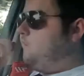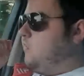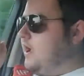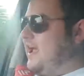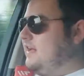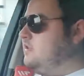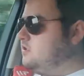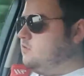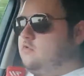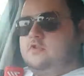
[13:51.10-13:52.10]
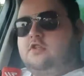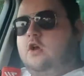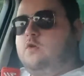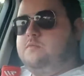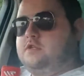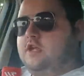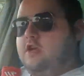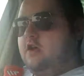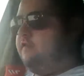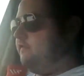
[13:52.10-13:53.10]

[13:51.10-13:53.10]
we're heading towards the Hope turn-off,